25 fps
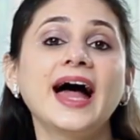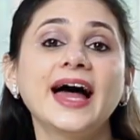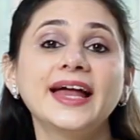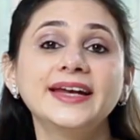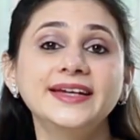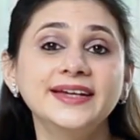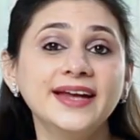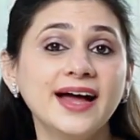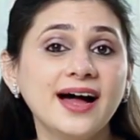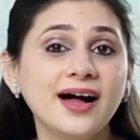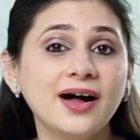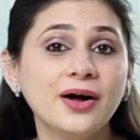
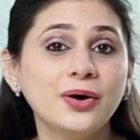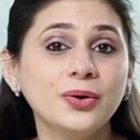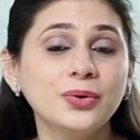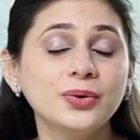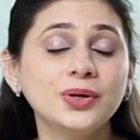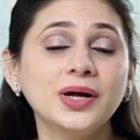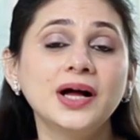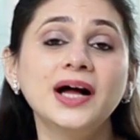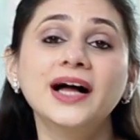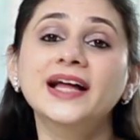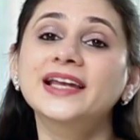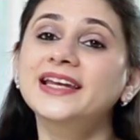And
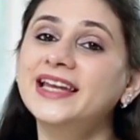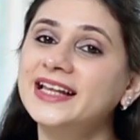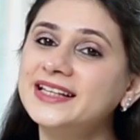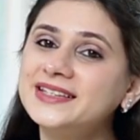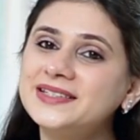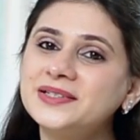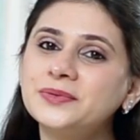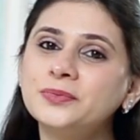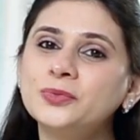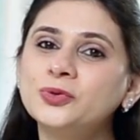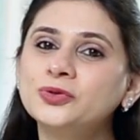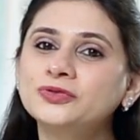now
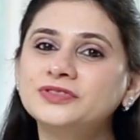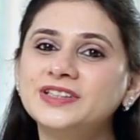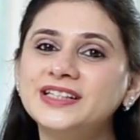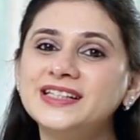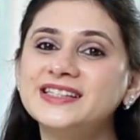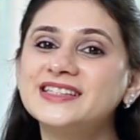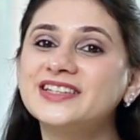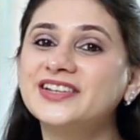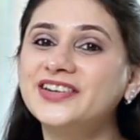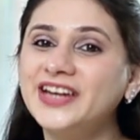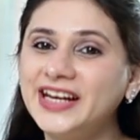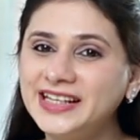let's remove
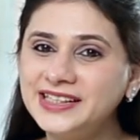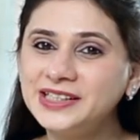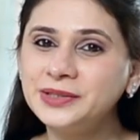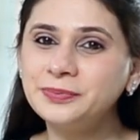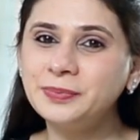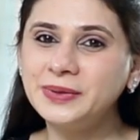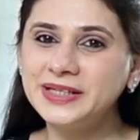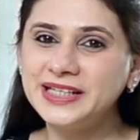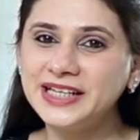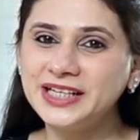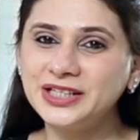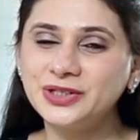these
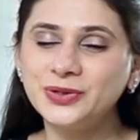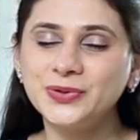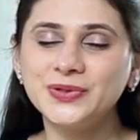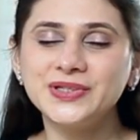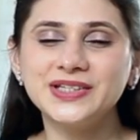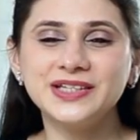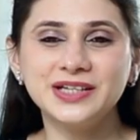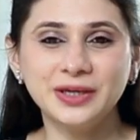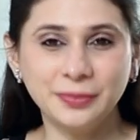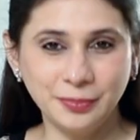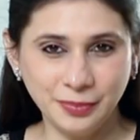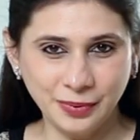grated
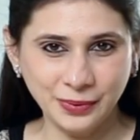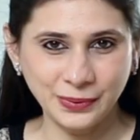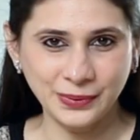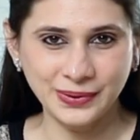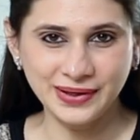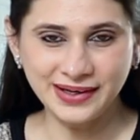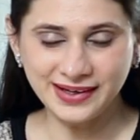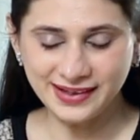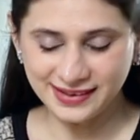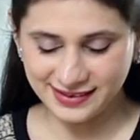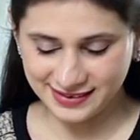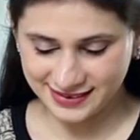potatoes in a
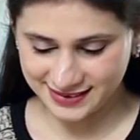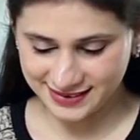bowl